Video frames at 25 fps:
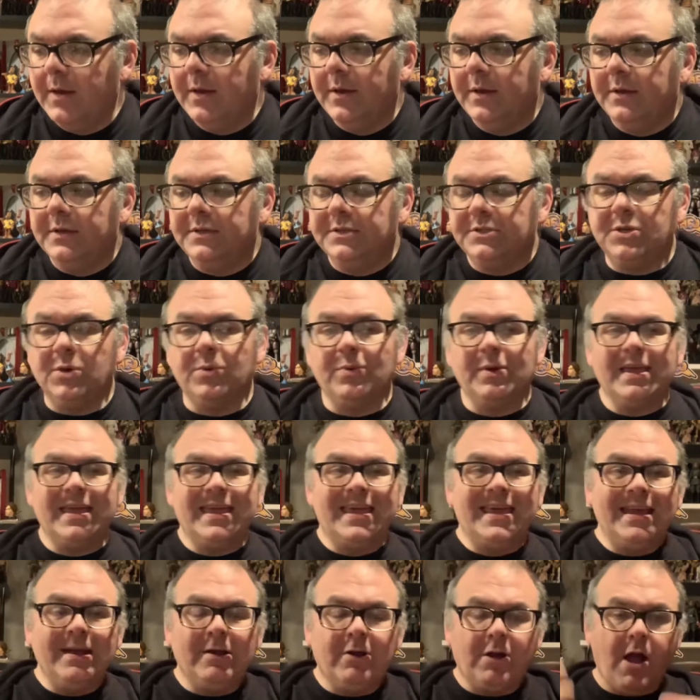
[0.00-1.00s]
So
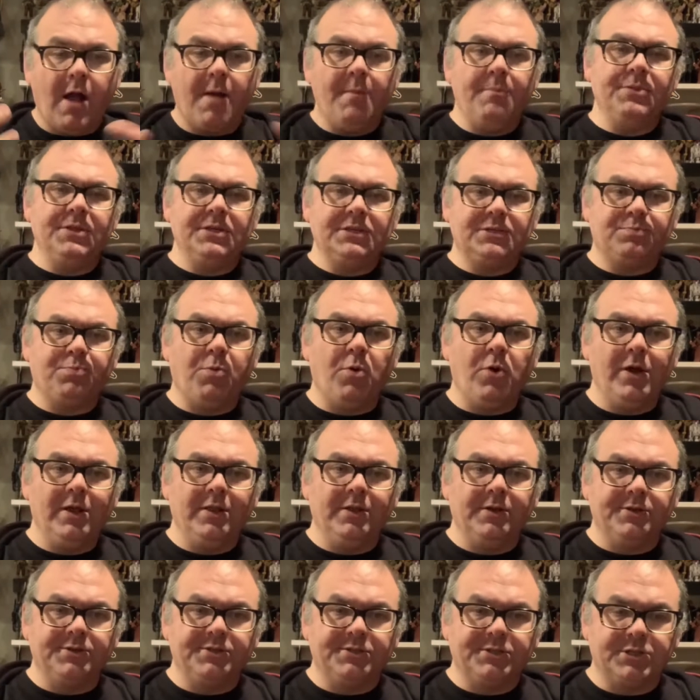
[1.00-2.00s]
here come the
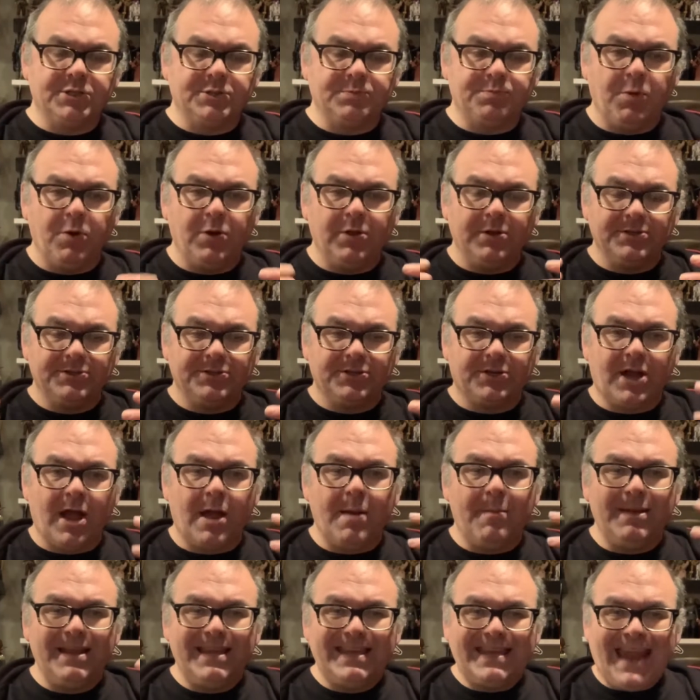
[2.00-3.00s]
spoilers. The spoilers are
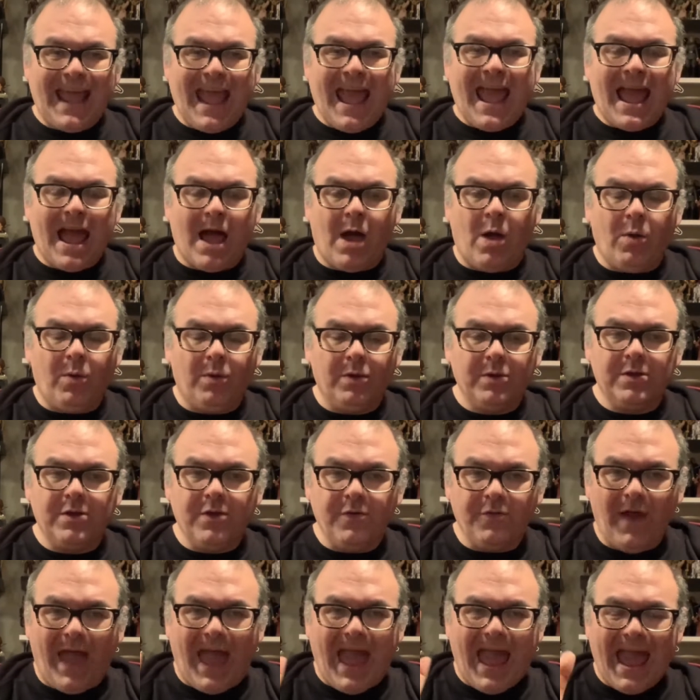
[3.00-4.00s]
coming now. You've
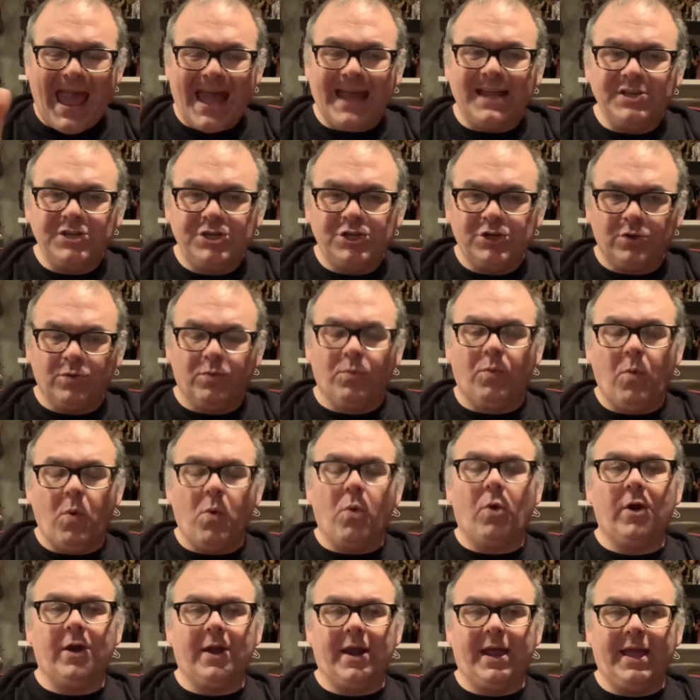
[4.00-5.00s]
had your
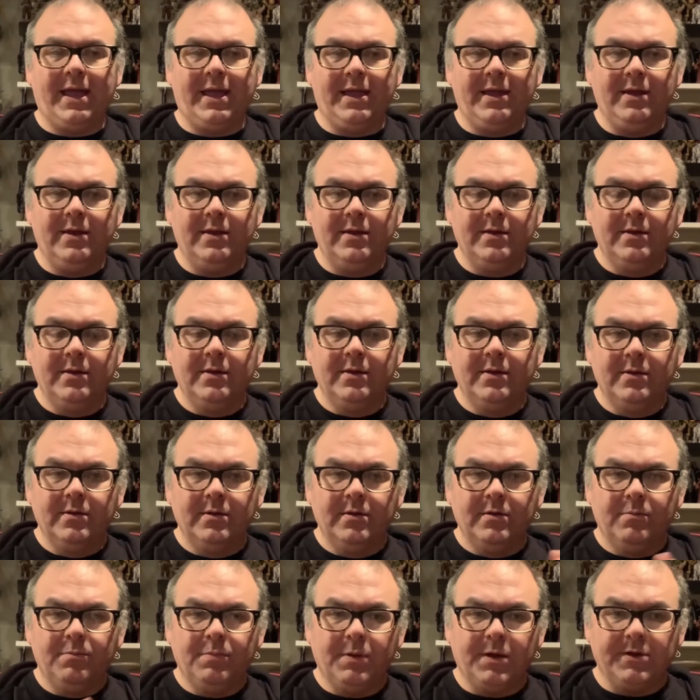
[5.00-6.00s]
warning,
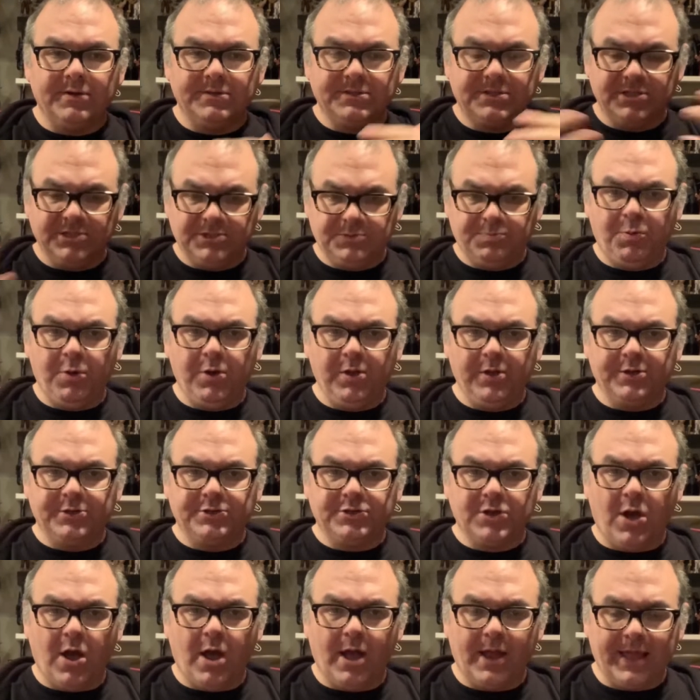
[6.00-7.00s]
because the spoiler
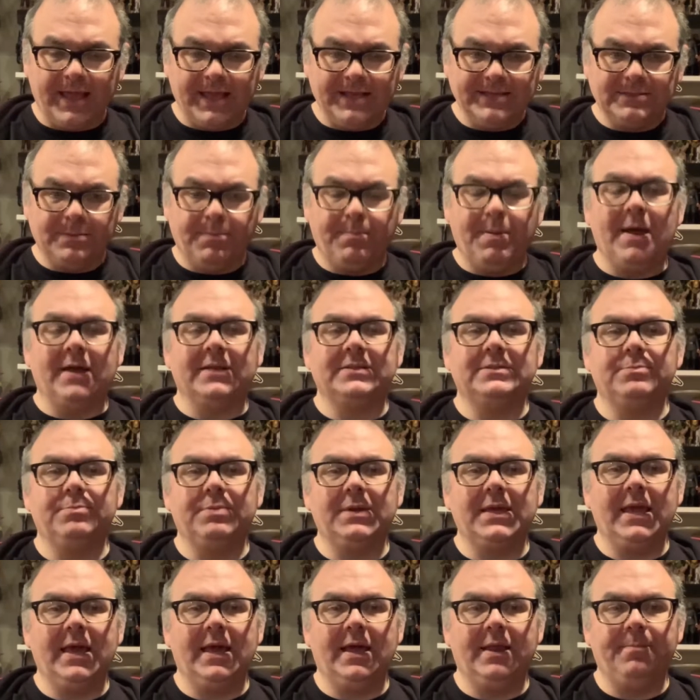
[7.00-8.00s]
talk is about to
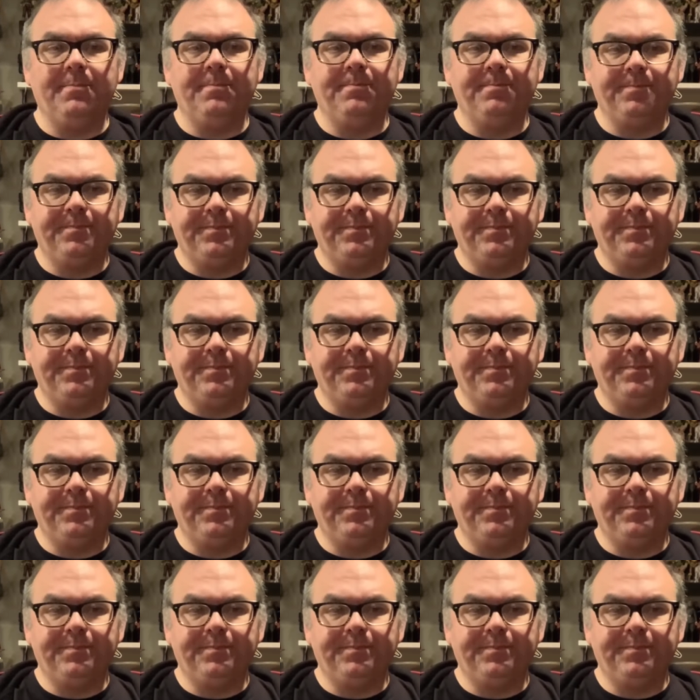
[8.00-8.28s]
begin.